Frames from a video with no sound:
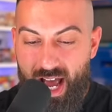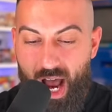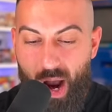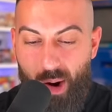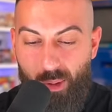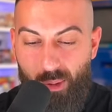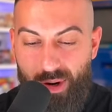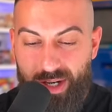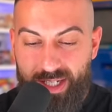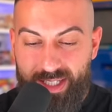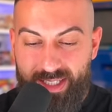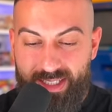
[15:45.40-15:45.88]
I
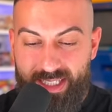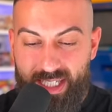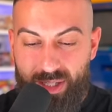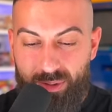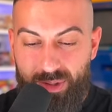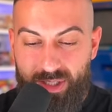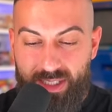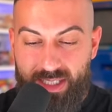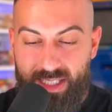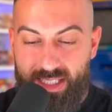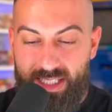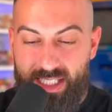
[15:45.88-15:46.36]
want to see
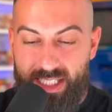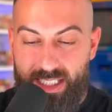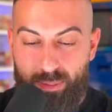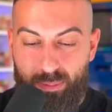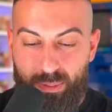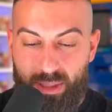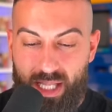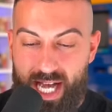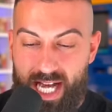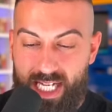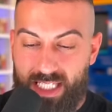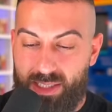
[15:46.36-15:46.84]
what's in this
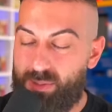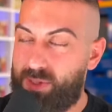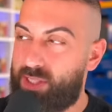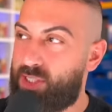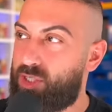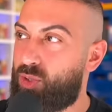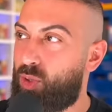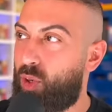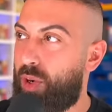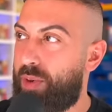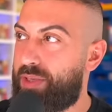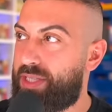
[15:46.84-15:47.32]
Plasma
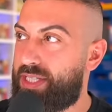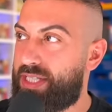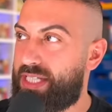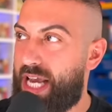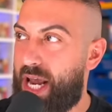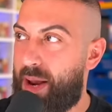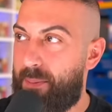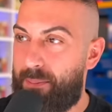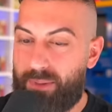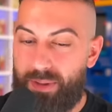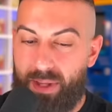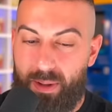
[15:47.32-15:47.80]
Storm
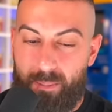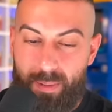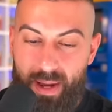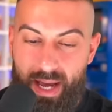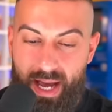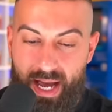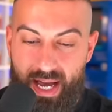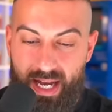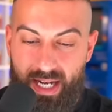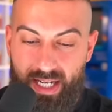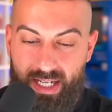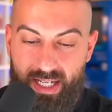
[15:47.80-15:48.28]
sampling
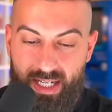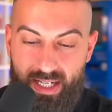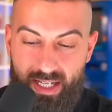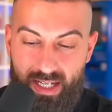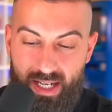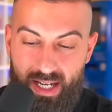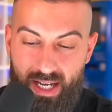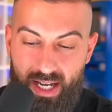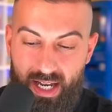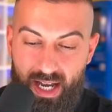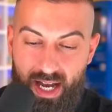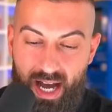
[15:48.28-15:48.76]
pack.
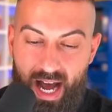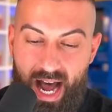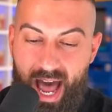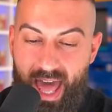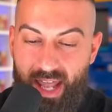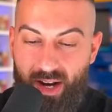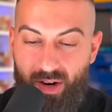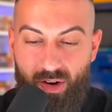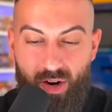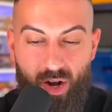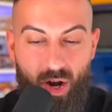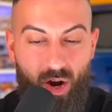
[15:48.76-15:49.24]

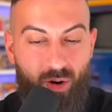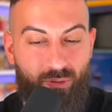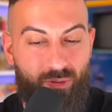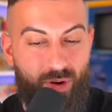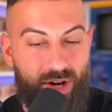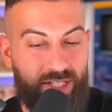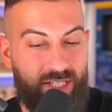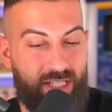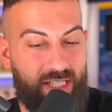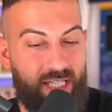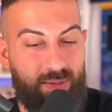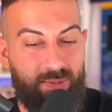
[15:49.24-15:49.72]
I don't know if
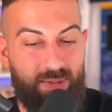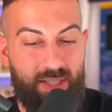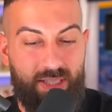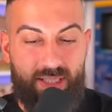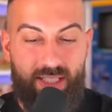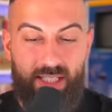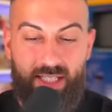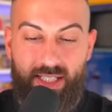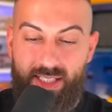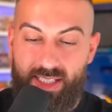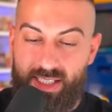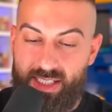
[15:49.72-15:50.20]
I should keep this
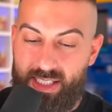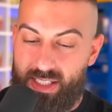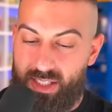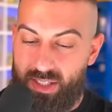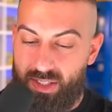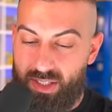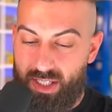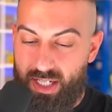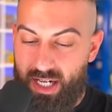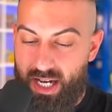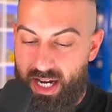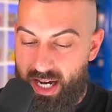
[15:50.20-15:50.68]
thing
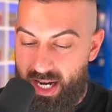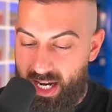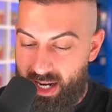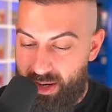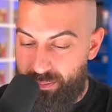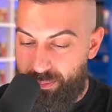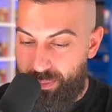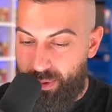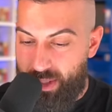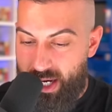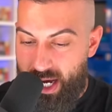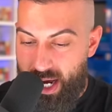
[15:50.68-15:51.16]
sealed or
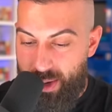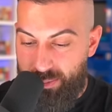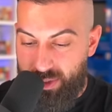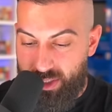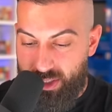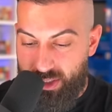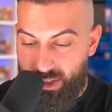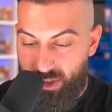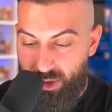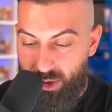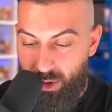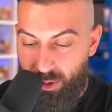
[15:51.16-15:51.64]
not, but I'm
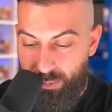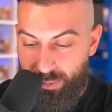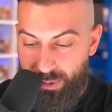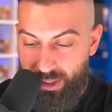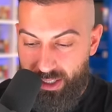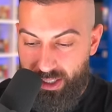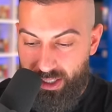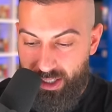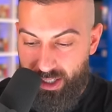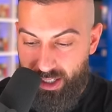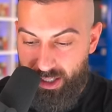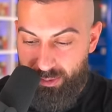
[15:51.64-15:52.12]
just going to open
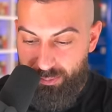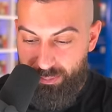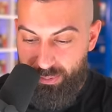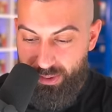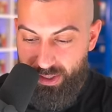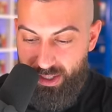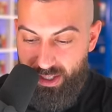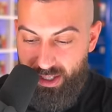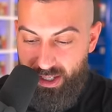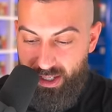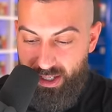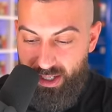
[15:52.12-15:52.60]
it up.
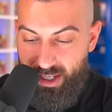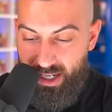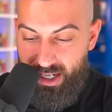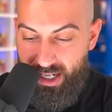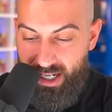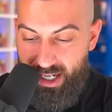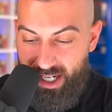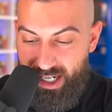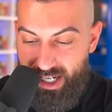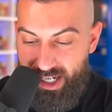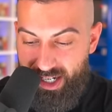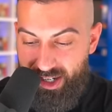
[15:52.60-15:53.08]

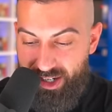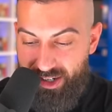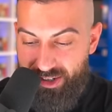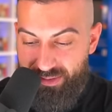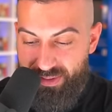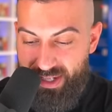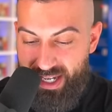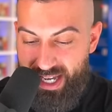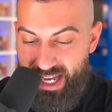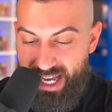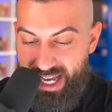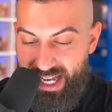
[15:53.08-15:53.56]

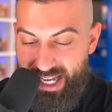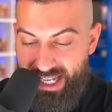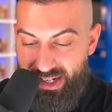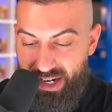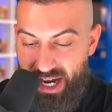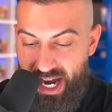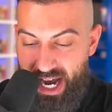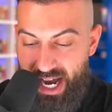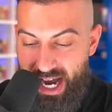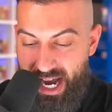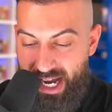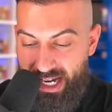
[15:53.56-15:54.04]
Um, and
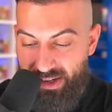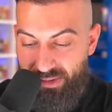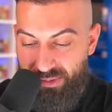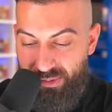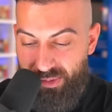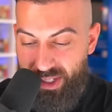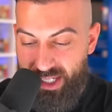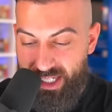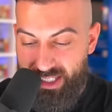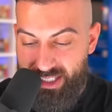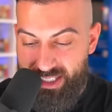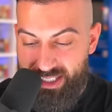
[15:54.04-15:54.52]
I, I,
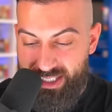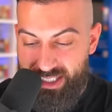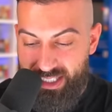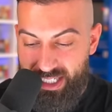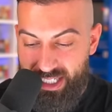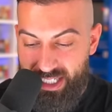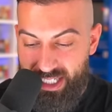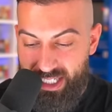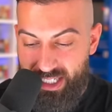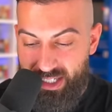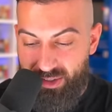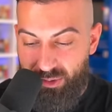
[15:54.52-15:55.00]
we can
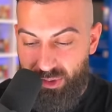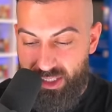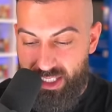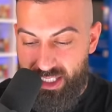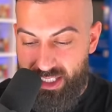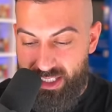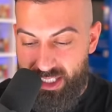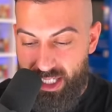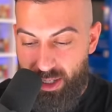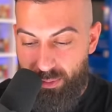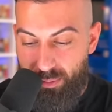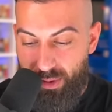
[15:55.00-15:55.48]
see what
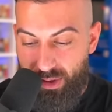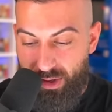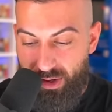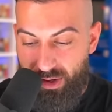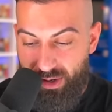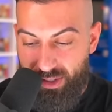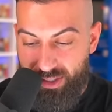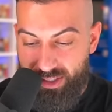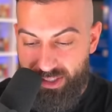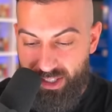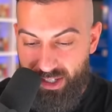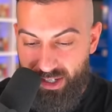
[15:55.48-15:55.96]
the sample
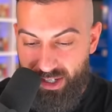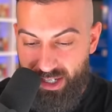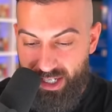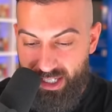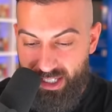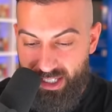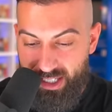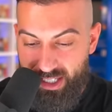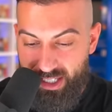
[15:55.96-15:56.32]
cards are in